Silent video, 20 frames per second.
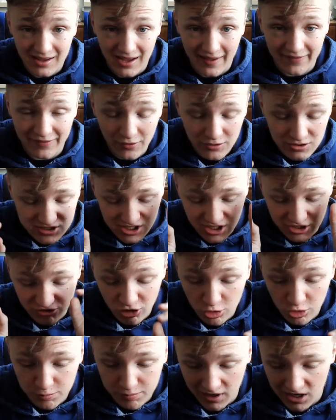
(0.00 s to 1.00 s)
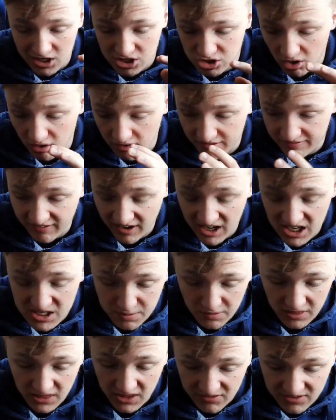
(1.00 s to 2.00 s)
There was a group I saw on
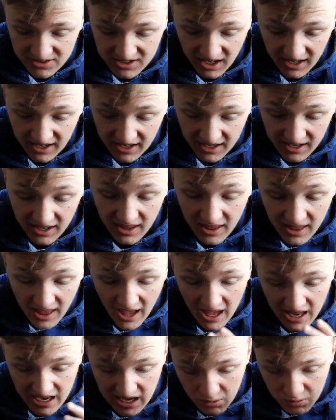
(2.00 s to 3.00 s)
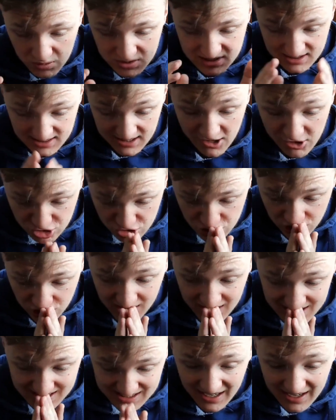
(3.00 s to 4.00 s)
Facebook the other day, and it was
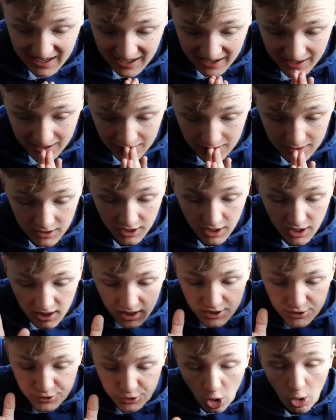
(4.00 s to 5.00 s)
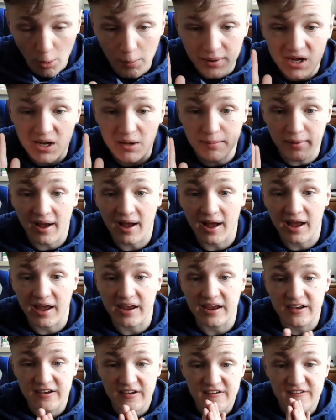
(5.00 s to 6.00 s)
literally saying, nobody
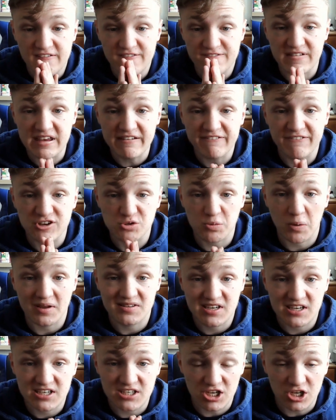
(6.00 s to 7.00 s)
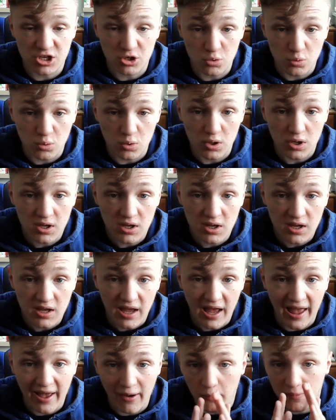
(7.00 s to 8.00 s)
buy FIFA 22,
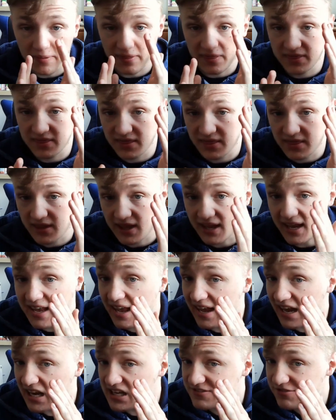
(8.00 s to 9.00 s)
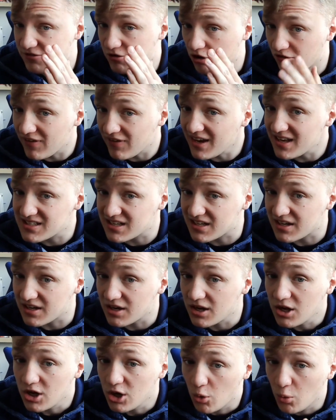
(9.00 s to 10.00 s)
and when EA asks for a
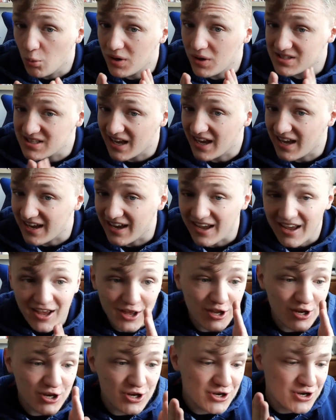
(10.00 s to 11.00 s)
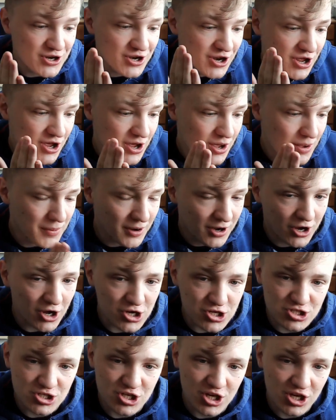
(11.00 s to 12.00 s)
reason, we say,
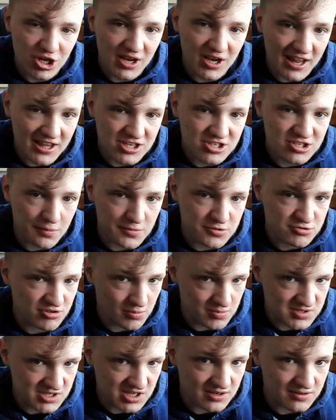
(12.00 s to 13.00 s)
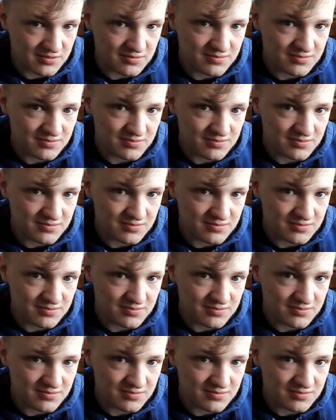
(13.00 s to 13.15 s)
because you need to stop scripting.